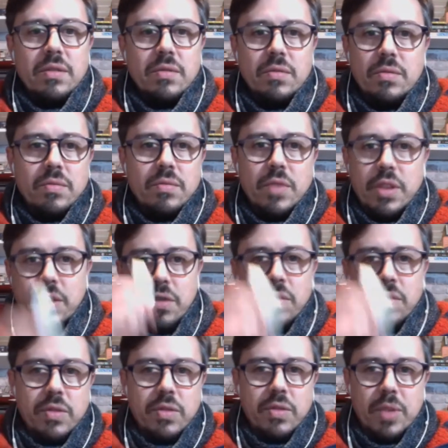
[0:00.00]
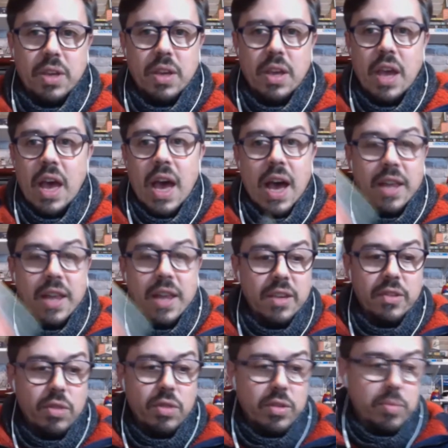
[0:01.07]
with your USB key. And these
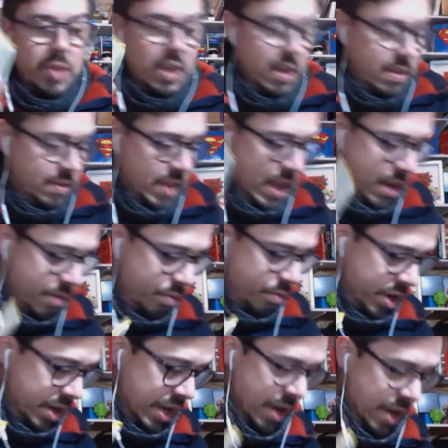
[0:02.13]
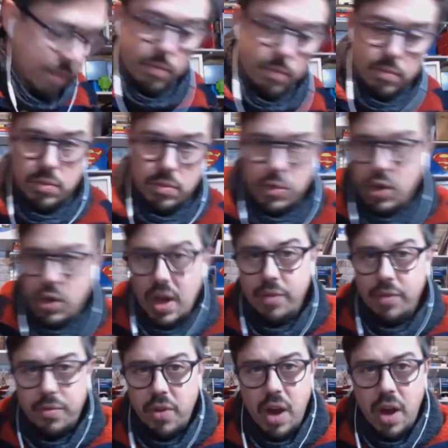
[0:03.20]
USB keys then will, you have
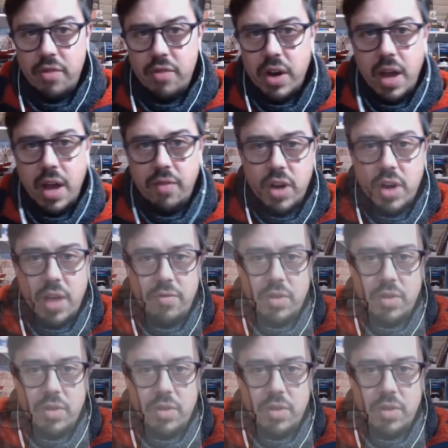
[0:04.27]
them forever and ever and ever.